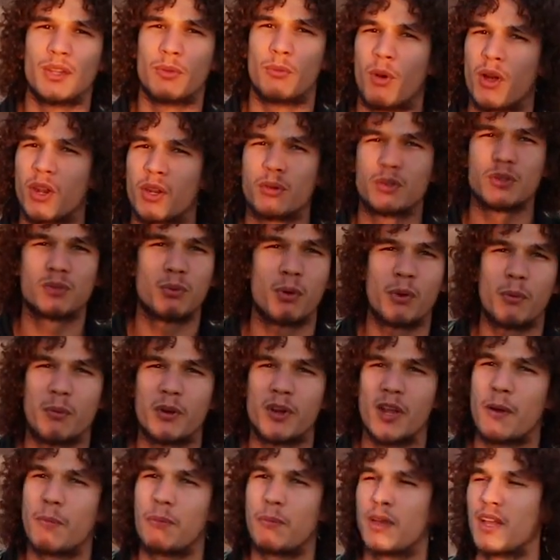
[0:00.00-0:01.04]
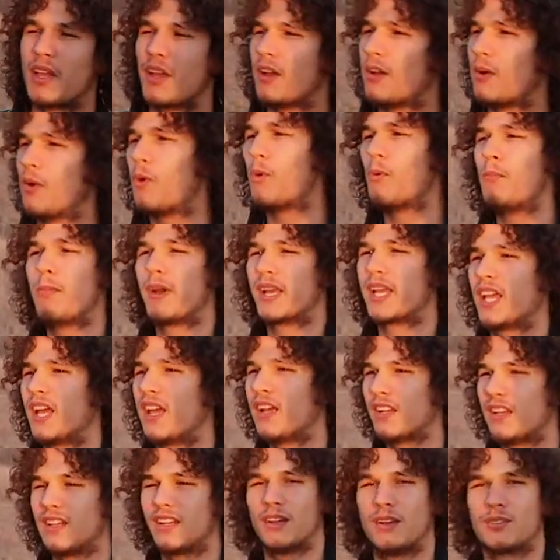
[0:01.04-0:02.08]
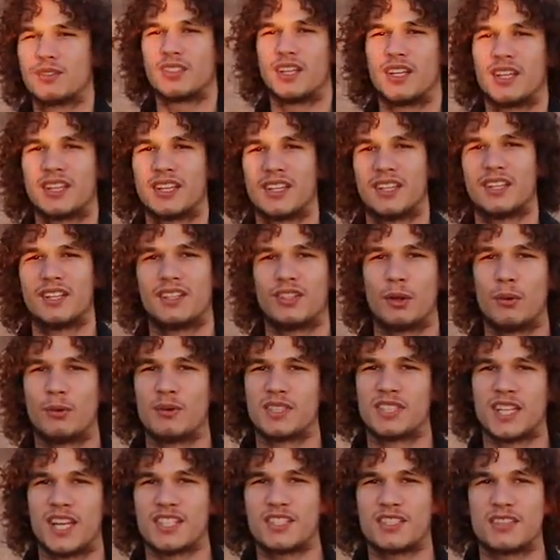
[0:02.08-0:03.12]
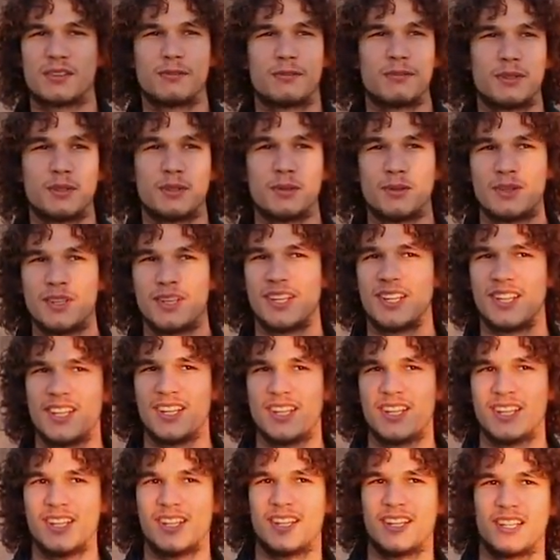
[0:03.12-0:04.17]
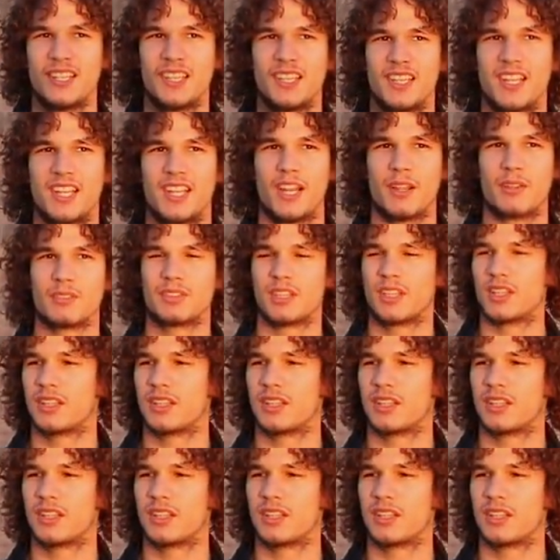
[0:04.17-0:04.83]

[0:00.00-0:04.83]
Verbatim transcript: The water was warming up. Yep. Oh my god. I was like, Tony's catching a few. Yep. And I was